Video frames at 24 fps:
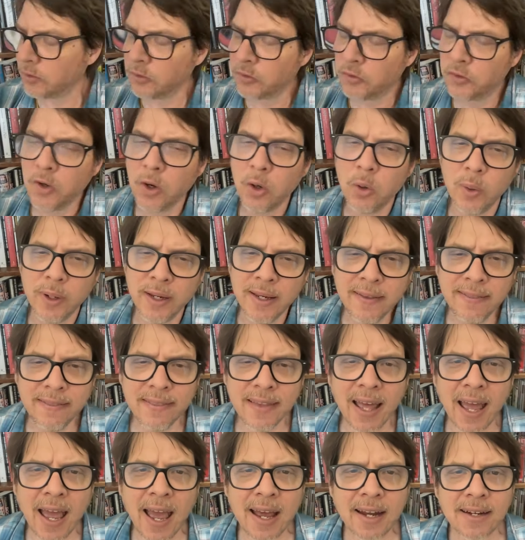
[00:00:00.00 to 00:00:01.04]
So in
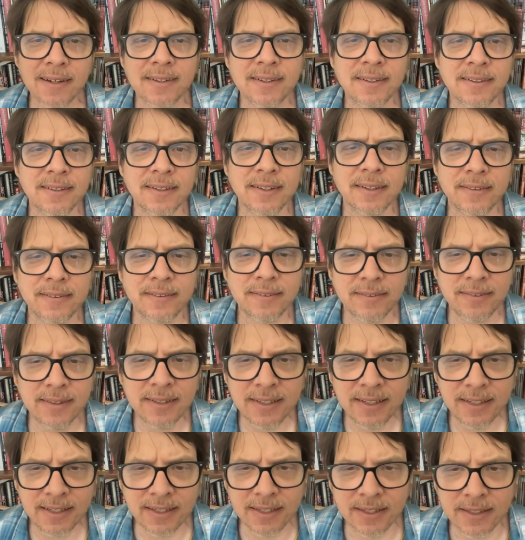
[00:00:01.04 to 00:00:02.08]
that
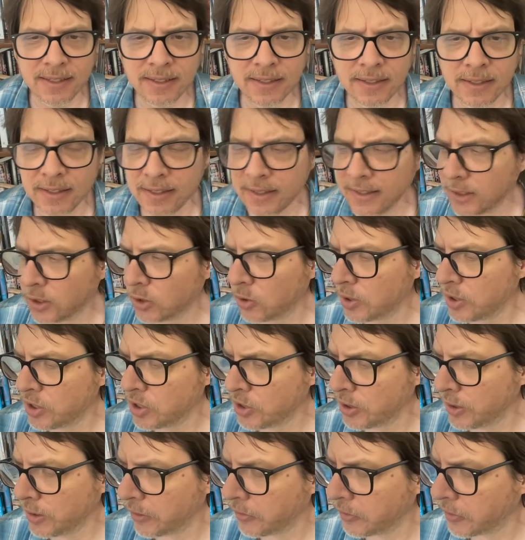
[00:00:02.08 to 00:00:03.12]
scene,
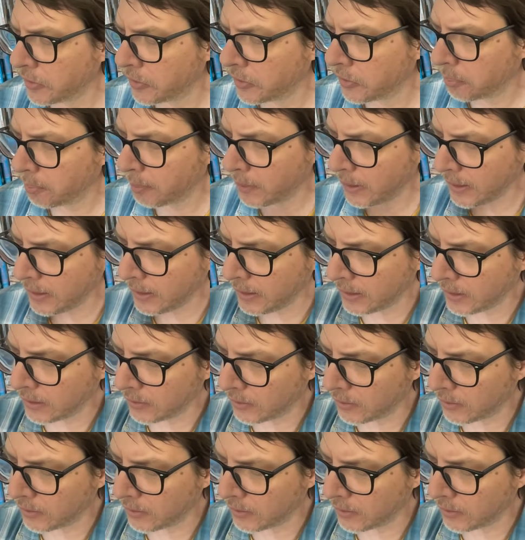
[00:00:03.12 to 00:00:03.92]
Krishna is explaining